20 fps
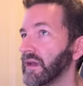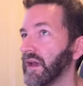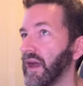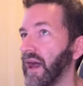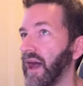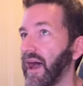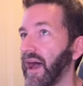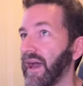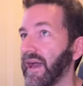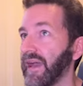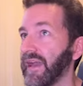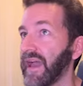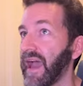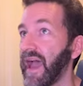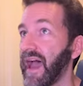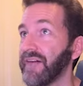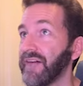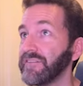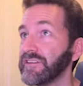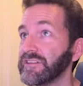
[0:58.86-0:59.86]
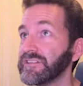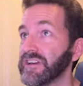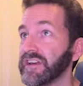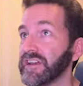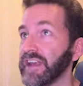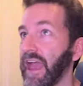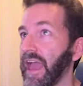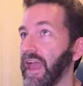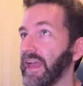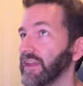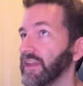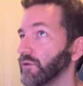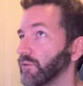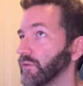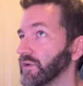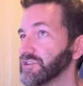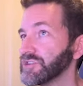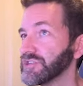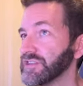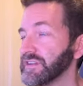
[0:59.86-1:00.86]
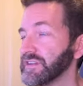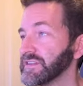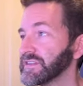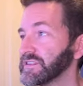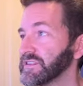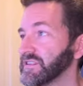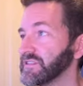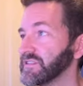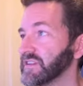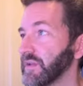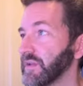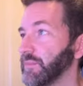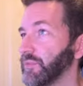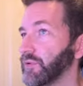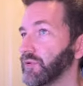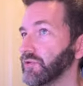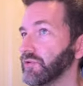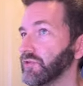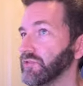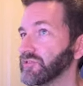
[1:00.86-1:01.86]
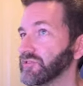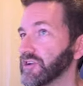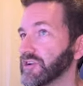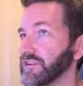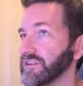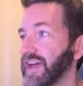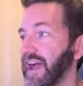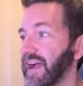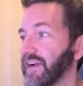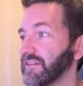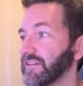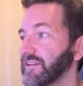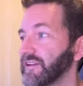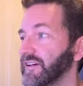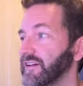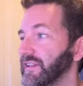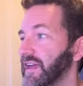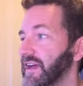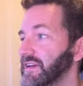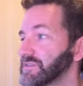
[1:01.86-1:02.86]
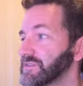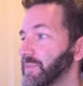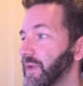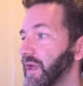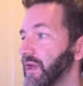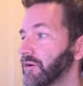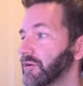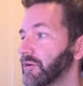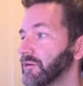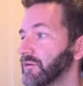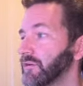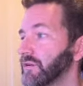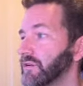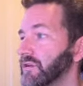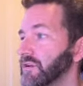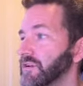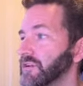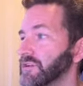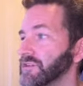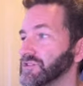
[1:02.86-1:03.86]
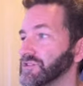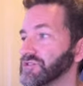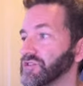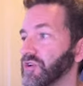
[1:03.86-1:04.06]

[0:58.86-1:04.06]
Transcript: I haven't done any wishing since I pulled Tartaglia last banner, so